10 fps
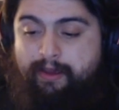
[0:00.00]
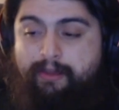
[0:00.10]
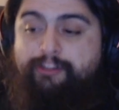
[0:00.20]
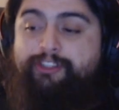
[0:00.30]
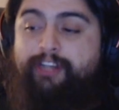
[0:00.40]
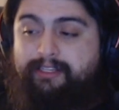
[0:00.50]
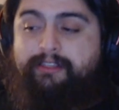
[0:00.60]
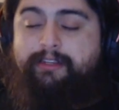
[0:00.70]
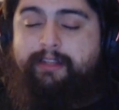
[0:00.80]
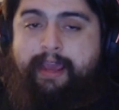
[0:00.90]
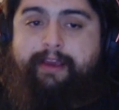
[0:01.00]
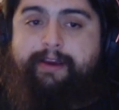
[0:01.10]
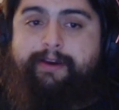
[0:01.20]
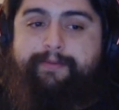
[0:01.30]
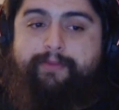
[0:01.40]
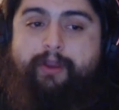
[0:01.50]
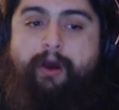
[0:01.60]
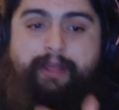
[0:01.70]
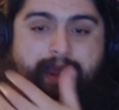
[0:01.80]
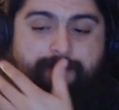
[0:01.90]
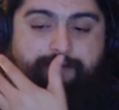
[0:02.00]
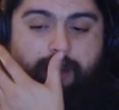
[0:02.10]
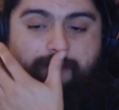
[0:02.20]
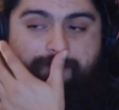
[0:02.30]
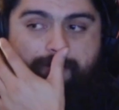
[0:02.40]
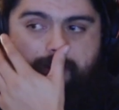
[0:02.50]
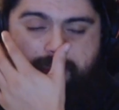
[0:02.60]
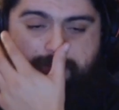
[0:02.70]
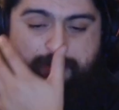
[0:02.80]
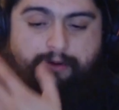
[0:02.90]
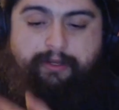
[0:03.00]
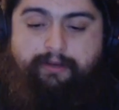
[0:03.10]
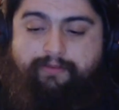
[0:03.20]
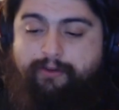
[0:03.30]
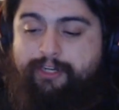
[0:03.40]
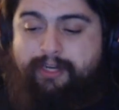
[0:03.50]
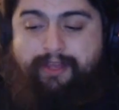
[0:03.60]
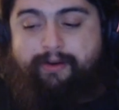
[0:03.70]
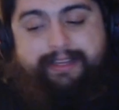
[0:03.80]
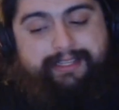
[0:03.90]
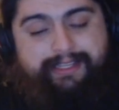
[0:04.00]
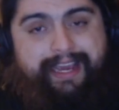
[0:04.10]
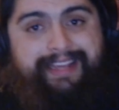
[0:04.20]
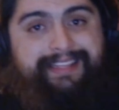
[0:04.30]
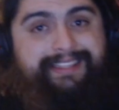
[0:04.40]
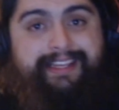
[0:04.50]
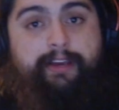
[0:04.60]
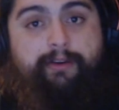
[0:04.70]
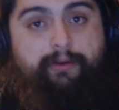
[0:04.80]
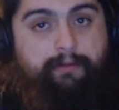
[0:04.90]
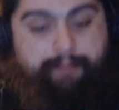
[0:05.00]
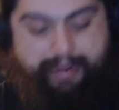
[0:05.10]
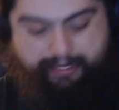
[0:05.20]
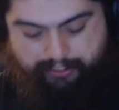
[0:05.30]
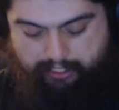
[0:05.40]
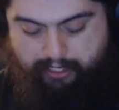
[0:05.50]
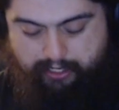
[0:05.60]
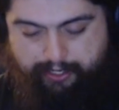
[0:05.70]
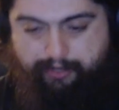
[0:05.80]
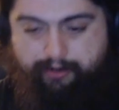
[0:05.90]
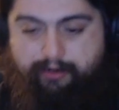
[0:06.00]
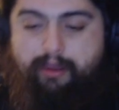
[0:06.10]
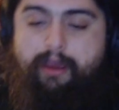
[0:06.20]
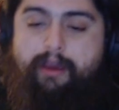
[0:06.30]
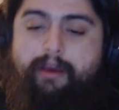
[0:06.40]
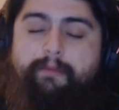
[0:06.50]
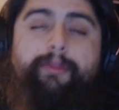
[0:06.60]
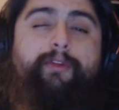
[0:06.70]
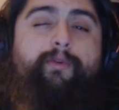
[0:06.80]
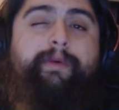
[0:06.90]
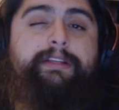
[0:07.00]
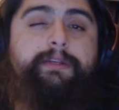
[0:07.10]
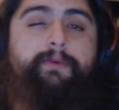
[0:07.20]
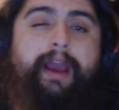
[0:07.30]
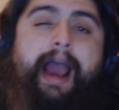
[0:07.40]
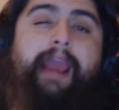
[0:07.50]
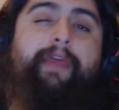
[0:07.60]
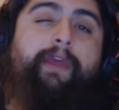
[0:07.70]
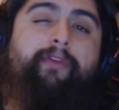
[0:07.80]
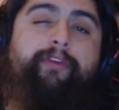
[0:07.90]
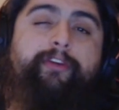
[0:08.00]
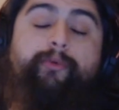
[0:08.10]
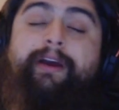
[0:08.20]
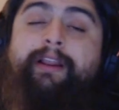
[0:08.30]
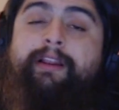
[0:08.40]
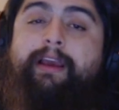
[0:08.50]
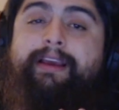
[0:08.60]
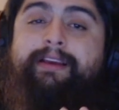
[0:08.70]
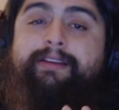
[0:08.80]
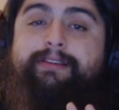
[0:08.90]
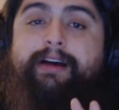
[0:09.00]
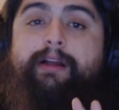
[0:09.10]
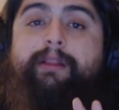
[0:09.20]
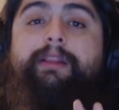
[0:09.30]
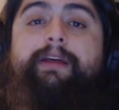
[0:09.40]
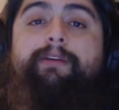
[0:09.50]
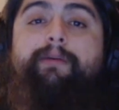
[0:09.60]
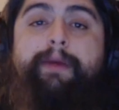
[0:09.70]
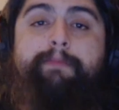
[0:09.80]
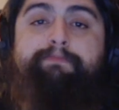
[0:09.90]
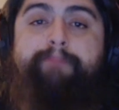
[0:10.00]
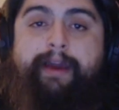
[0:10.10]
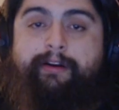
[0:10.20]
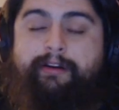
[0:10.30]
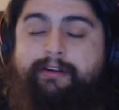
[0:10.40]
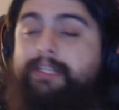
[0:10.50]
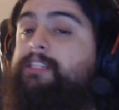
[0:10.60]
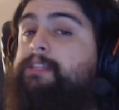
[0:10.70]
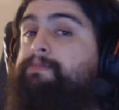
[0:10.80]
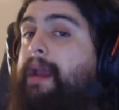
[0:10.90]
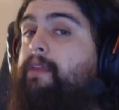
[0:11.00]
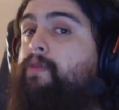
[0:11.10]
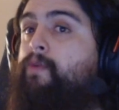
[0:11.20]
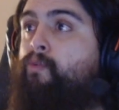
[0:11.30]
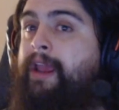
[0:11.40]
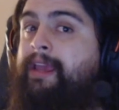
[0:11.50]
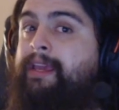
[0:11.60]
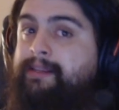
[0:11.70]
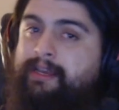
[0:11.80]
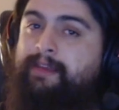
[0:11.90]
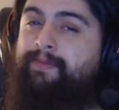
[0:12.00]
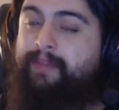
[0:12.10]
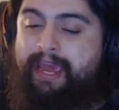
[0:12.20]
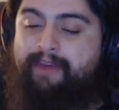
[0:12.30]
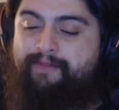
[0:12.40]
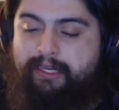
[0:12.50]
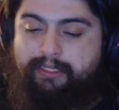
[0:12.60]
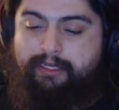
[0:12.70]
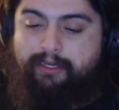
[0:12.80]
Just like All I Have to Offer Is My Own Confusion, there isn't a single bad song on here. But the reason why I think this one is a little bit better, despite the rankings I gave it,